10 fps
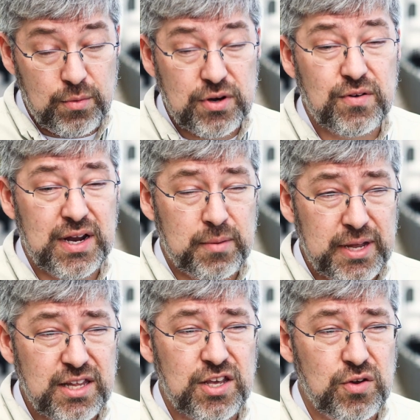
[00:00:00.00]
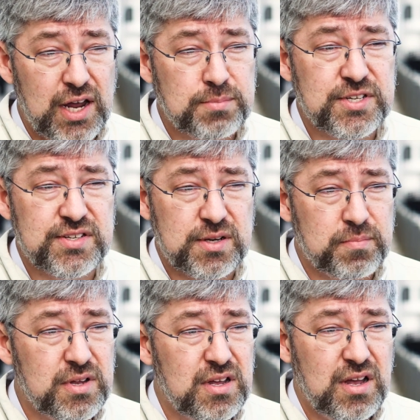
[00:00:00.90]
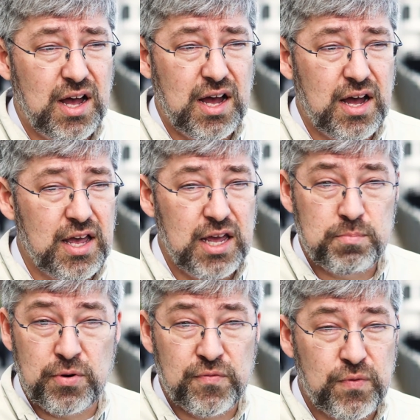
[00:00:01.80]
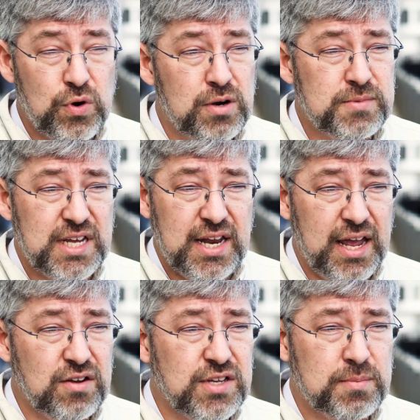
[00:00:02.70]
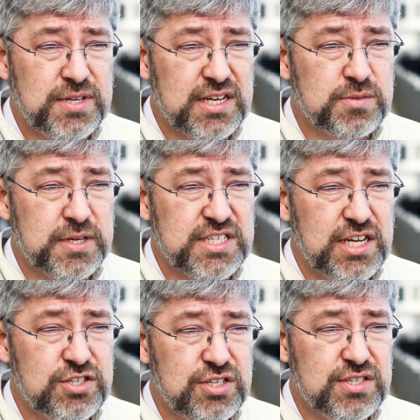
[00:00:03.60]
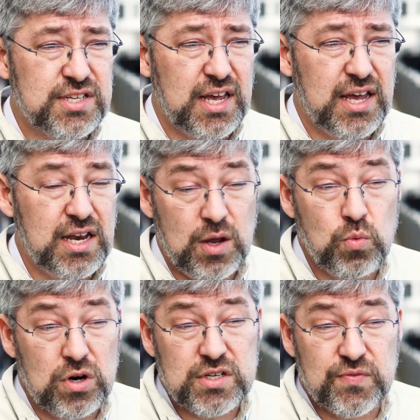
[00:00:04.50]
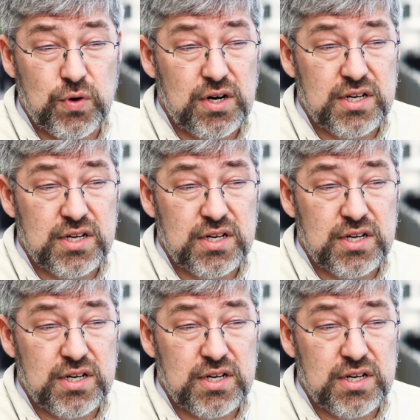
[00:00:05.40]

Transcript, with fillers: would recommend the QNAP system. Uh, it performed, it held up to expectations, and it worked for